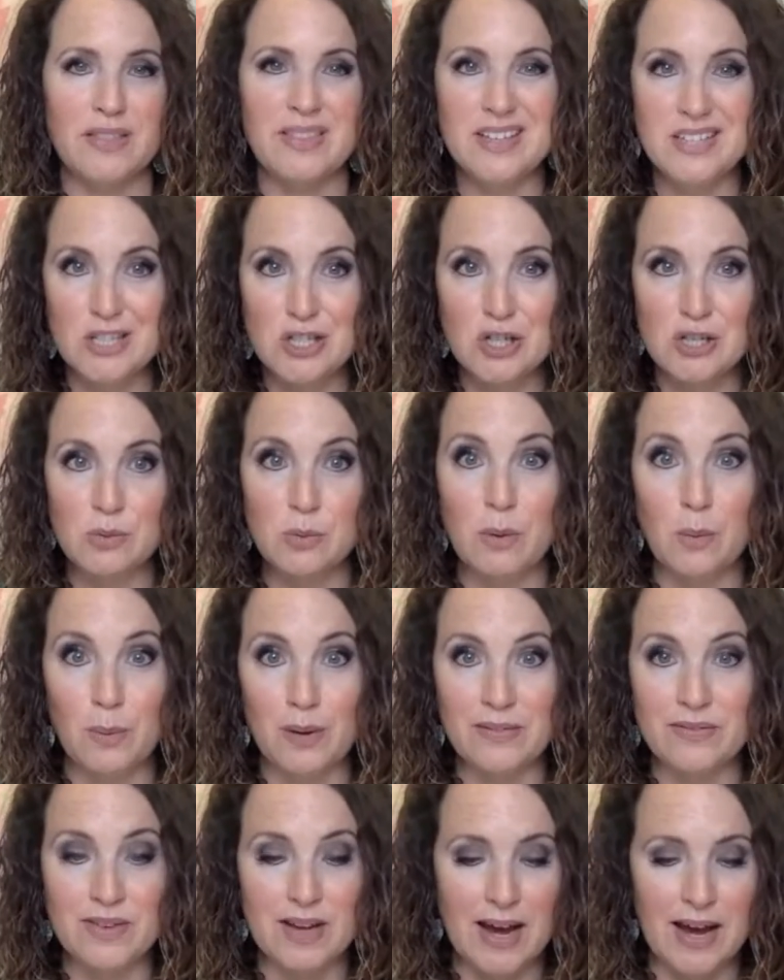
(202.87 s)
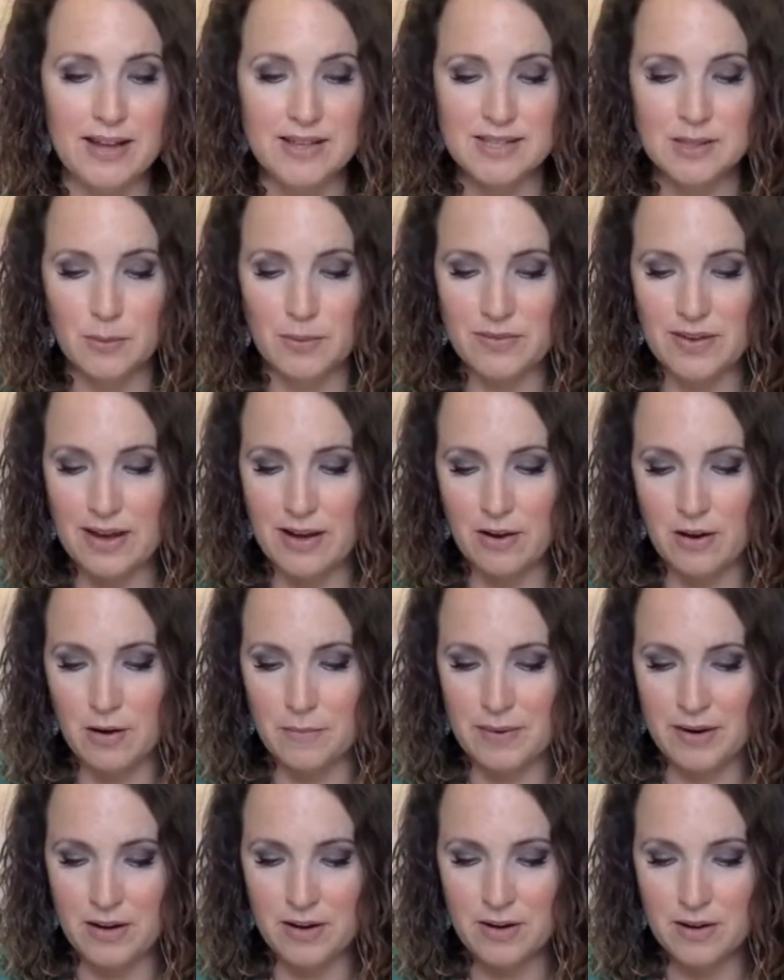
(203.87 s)
This is just what we've got. So we've got our
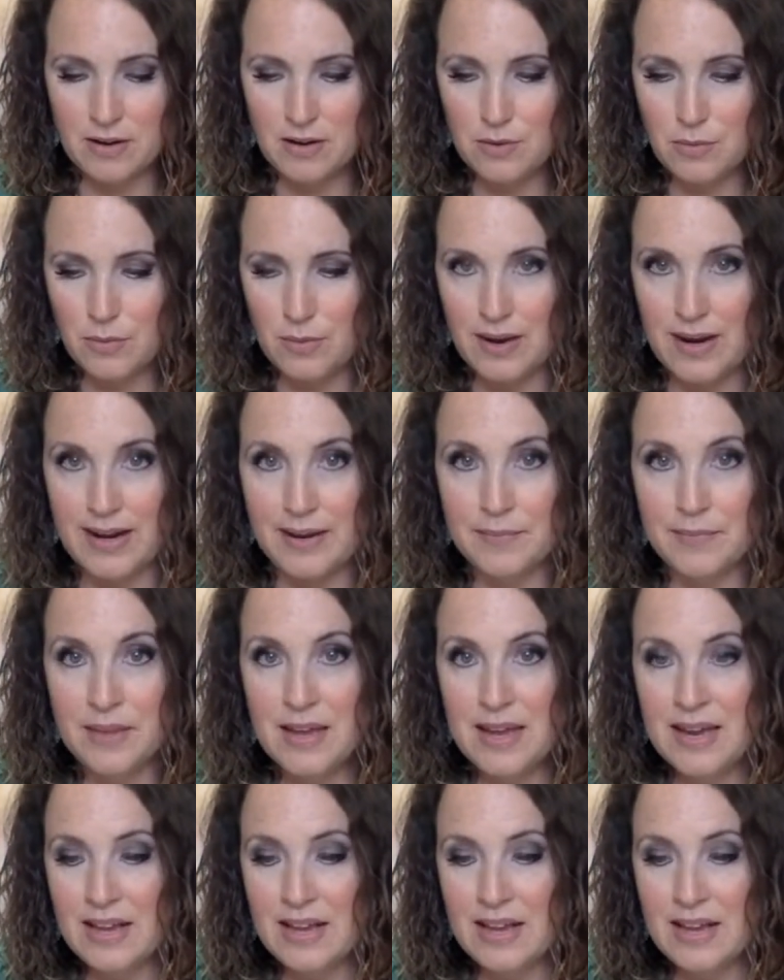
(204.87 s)
Americana white.